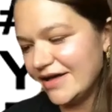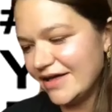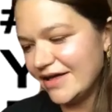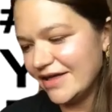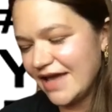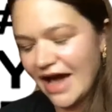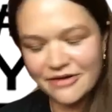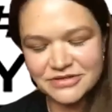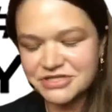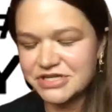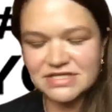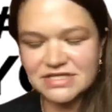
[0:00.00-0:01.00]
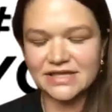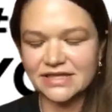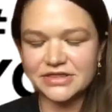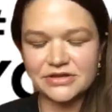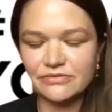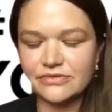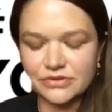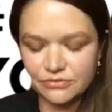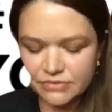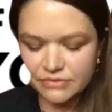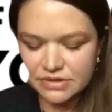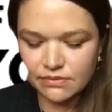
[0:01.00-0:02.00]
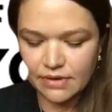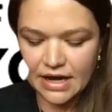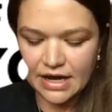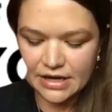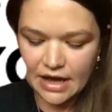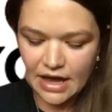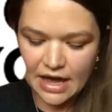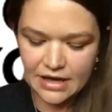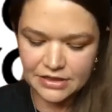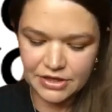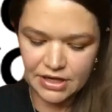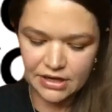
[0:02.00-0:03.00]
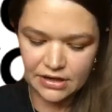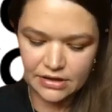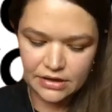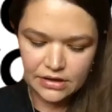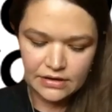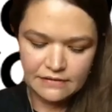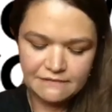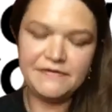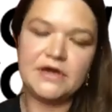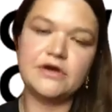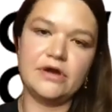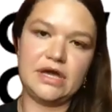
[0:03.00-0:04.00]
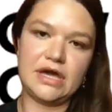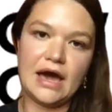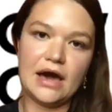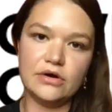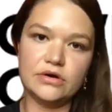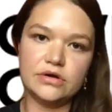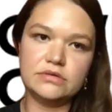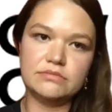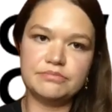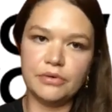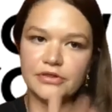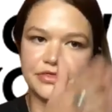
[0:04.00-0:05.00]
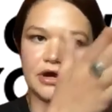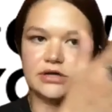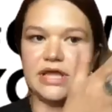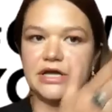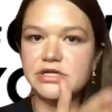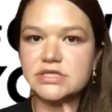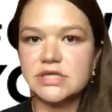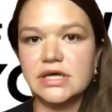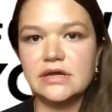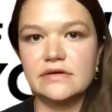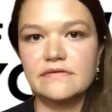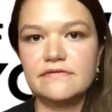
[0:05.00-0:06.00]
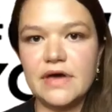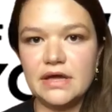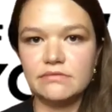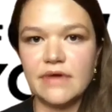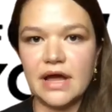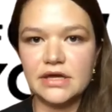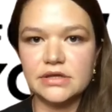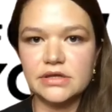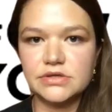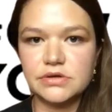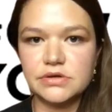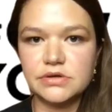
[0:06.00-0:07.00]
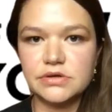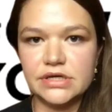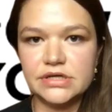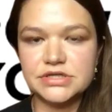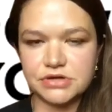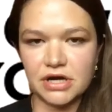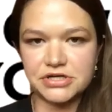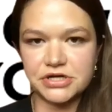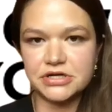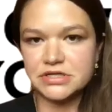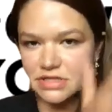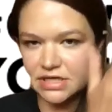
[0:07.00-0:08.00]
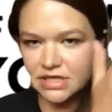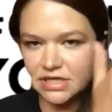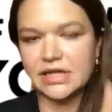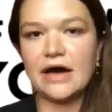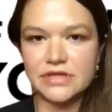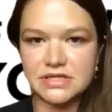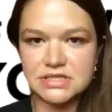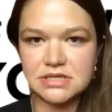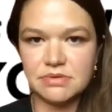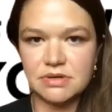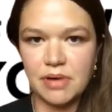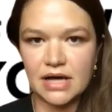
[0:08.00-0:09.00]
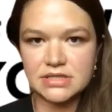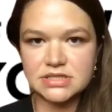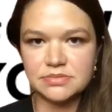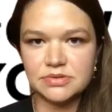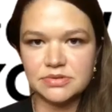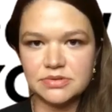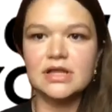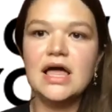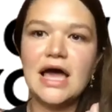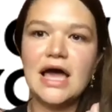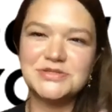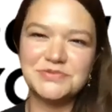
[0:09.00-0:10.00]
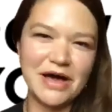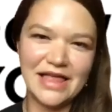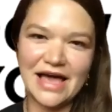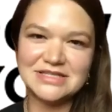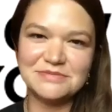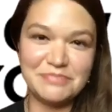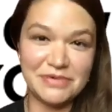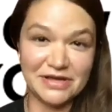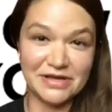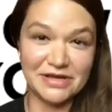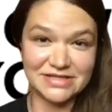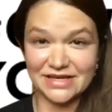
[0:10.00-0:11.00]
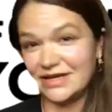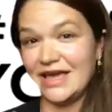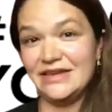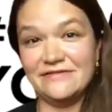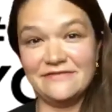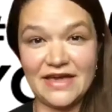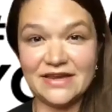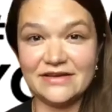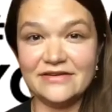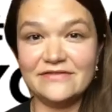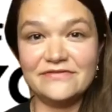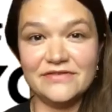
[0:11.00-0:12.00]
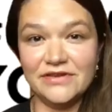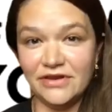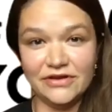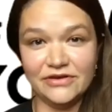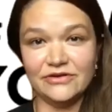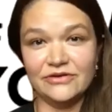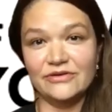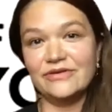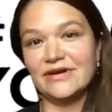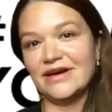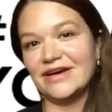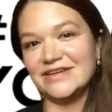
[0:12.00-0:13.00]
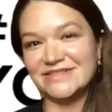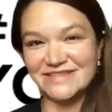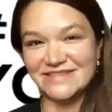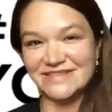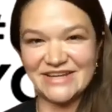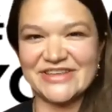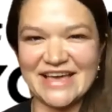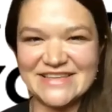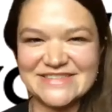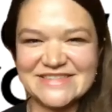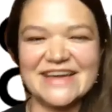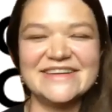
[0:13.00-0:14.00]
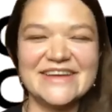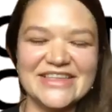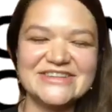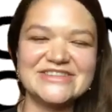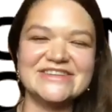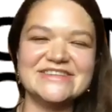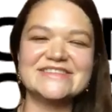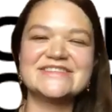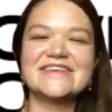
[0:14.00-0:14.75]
yeah, I was just saying that the reason why I think figuring out both our legislative and regulatory structures that allow this to be possible, as well as building innovative, new, decentralized technologies,